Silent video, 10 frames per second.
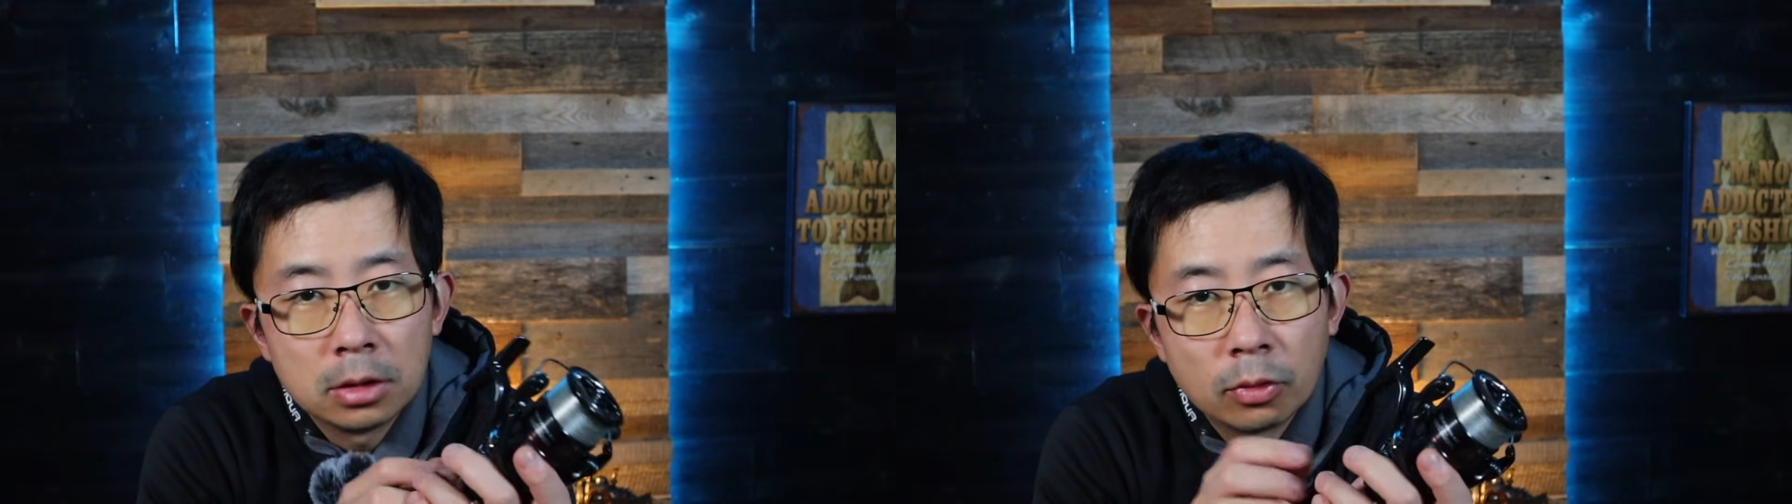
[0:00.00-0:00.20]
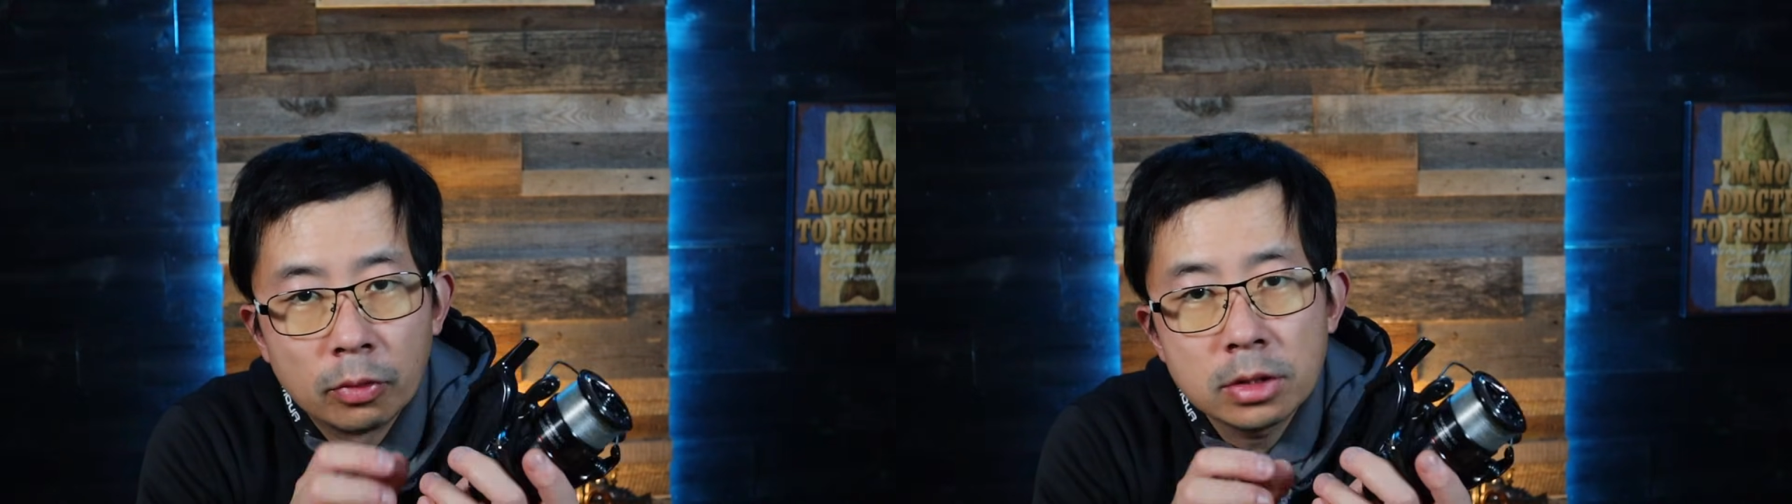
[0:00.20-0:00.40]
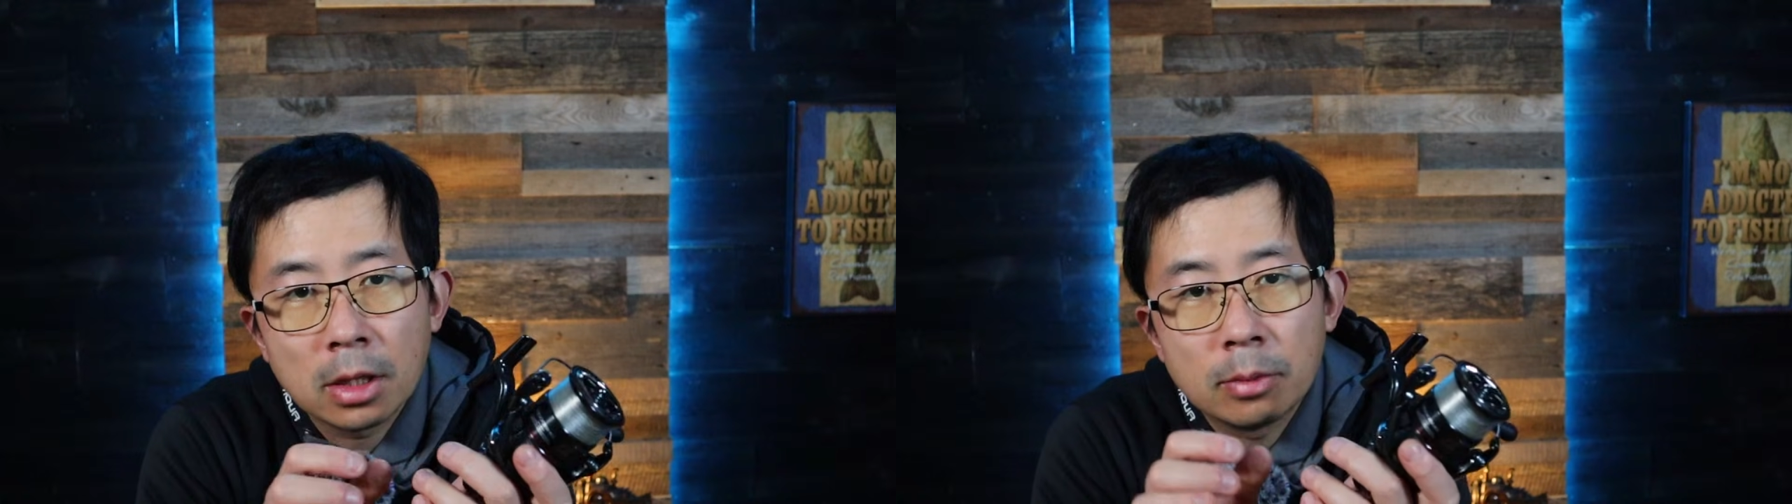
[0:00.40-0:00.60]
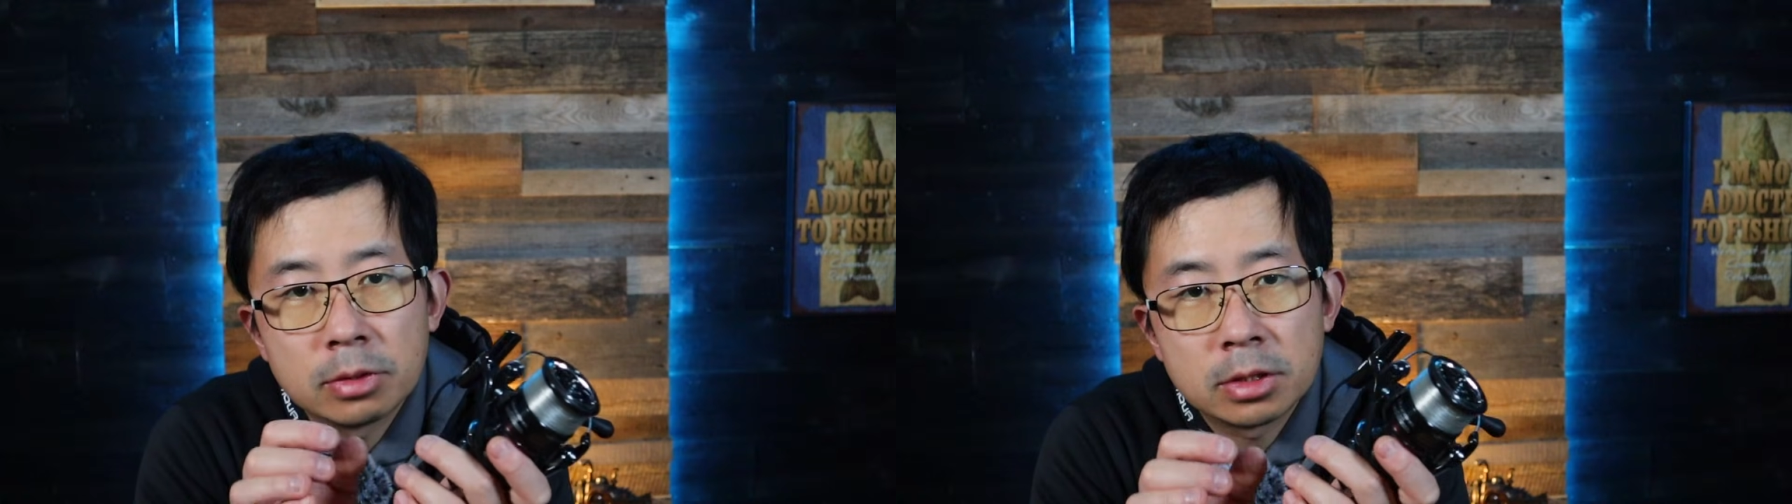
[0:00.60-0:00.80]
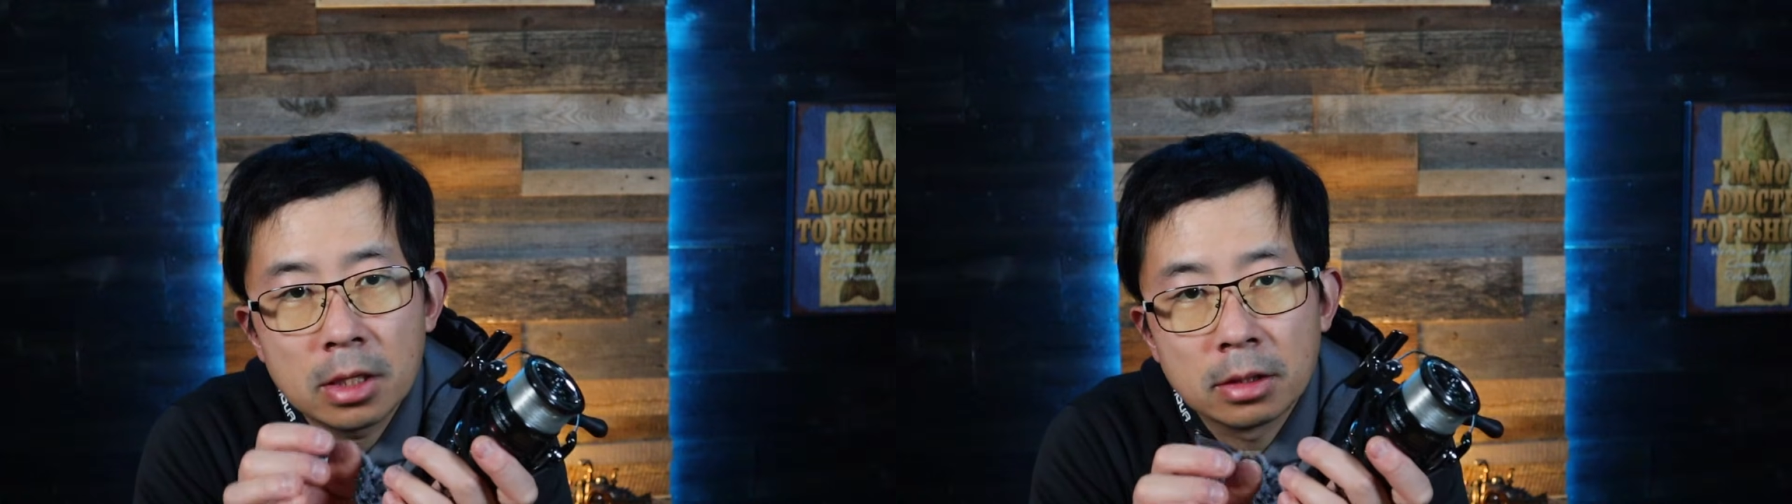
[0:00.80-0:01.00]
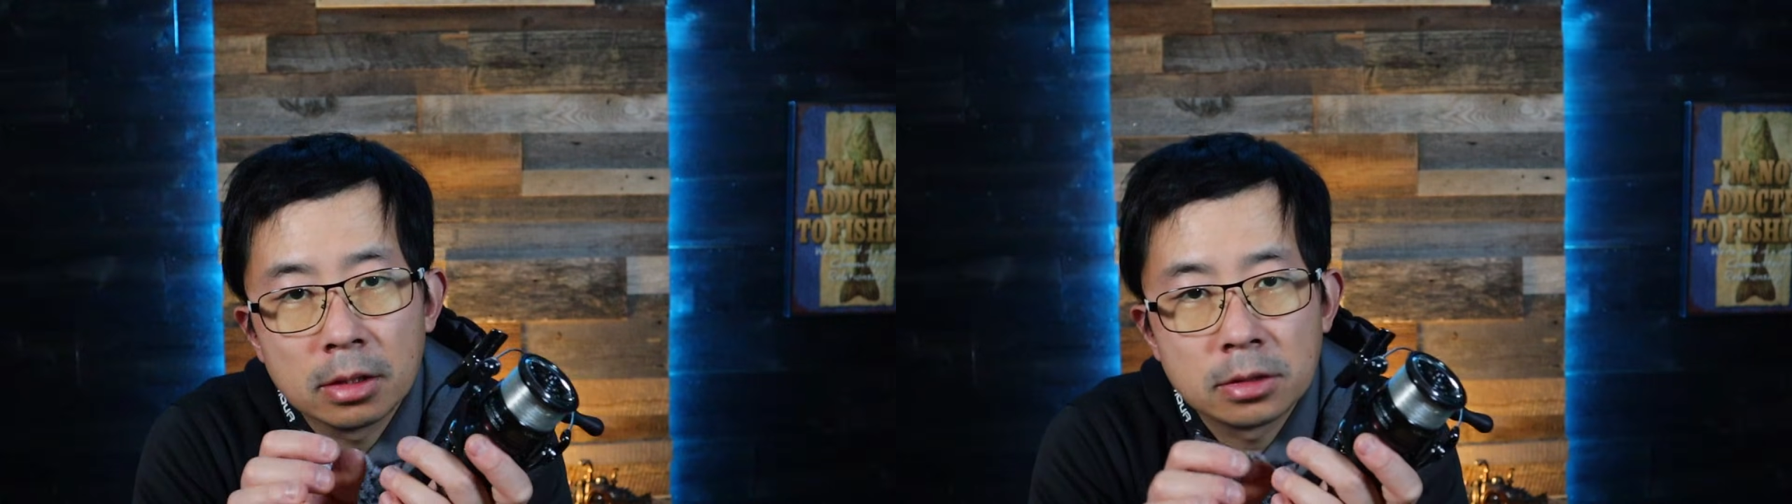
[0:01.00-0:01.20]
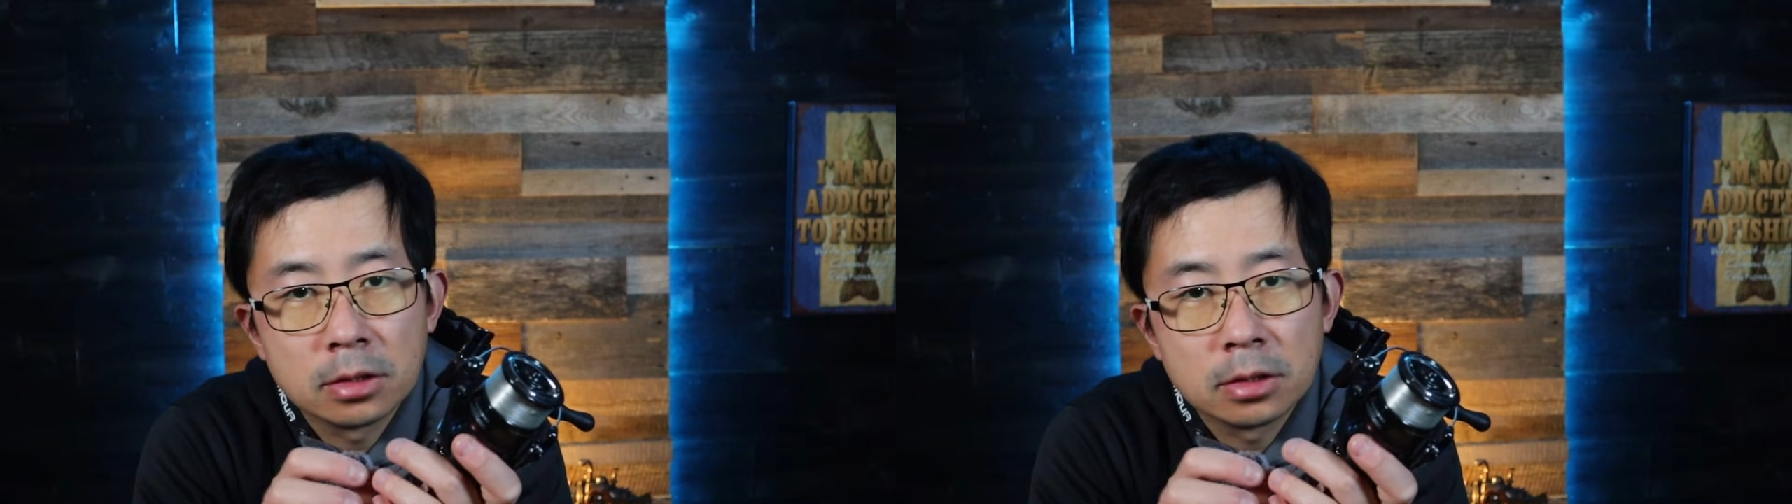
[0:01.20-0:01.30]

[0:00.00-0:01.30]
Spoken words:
The reason I'm saying this